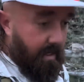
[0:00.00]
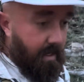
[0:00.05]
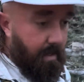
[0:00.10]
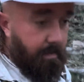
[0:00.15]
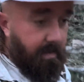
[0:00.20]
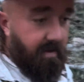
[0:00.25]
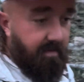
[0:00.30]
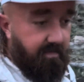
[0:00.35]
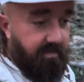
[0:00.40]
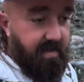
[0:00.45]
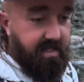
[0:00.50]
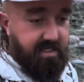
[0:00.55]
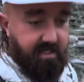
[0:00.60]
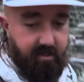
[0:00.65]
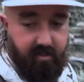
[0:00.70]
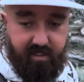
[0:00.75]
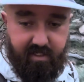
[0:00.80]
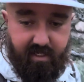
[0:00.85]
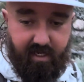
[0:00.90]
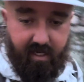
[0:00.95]
I'm not
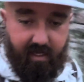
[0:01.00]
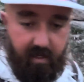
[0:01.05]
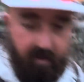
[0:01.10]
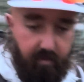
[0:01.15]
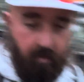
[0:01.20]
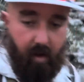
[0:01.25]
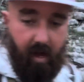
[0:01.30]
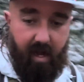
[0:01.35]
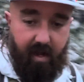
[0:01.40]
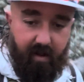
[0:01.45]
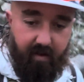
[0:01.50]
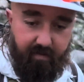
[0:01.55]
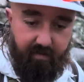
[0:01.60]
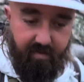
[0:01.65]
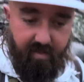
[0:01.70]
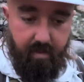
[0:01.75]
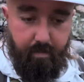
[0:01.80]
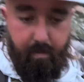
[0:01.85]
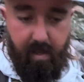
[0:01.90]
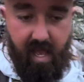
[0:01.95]
physically seeing it right off of
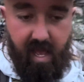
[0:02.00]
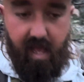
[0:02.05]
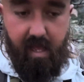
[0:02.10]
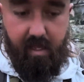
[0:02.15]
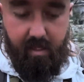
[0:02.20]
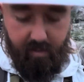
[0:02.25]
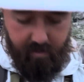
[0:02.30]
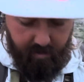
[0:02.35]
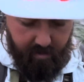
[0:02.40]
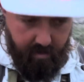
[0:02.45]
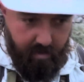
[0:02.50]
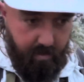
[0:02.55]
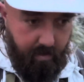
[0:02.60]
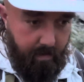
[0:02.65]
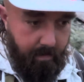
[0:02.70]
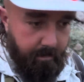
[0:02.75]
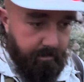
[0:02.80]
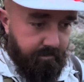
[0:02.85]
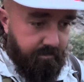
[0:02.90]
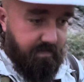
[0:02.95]
the bat.
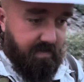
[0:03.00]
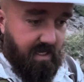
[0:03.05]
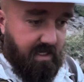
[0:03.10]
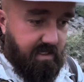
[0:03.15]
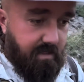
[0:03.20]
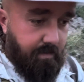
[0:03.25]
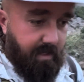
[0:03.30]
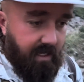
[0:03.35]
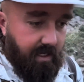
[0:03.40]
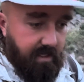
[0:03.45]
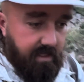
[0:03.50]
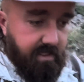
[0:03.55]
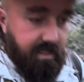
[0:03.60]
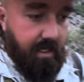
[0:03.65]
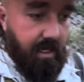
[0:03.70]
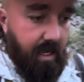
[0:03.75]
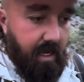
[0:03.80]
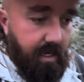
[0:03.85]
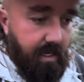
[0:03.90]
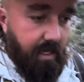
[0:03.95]
Doesn't mean it's
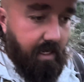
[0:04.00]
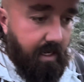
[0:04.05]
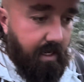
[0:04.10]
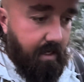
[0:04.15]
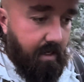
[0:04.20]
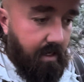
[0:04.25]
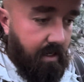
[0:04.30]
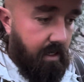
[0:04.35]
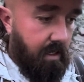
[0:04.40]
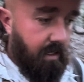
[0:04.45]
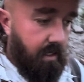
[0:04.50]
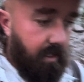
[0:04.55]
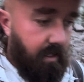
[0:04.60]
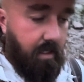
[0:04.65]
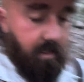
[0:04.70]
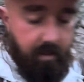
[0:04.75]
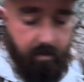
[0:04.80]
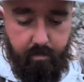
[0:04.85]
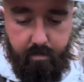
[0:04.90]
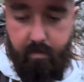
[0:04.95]
not here,
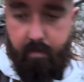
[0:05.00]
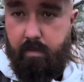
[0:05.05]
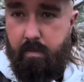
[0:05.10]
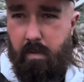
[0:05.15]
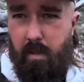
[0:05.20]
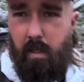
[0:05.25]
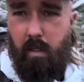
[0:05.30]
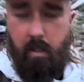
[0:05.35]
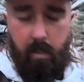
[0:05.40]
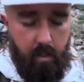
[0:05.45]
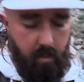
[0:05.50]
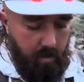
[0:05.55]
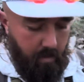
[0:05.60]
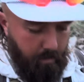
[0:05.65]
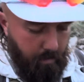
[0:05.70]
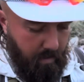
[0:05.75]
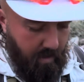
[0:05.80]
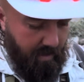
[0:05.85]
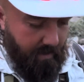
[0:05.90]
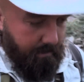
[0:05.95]

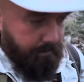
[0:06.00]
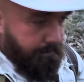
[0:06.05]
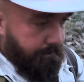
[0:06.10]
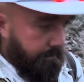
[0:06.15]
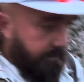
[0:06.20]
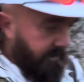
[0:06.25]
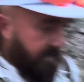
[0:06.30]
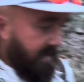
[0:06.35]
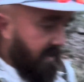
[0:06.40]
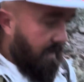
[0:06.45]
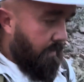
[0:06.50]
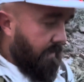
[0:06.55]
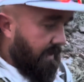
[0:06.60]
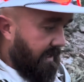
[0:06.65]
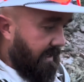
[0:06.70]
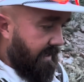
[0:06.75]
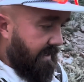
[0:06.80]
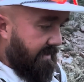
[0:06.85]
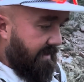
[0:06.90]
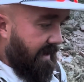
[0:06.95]
but we're
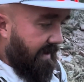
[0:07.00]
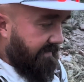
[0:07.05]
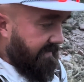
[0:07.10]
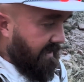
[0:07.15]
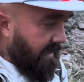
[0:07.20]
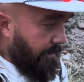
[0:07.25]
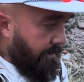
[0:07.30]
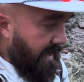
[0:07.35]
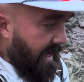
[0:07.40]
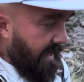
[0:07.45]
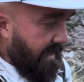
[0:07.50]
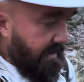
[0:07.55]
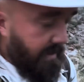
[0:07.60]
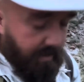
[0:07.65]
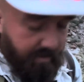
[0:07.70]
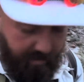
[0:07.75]
gonna either have to come back another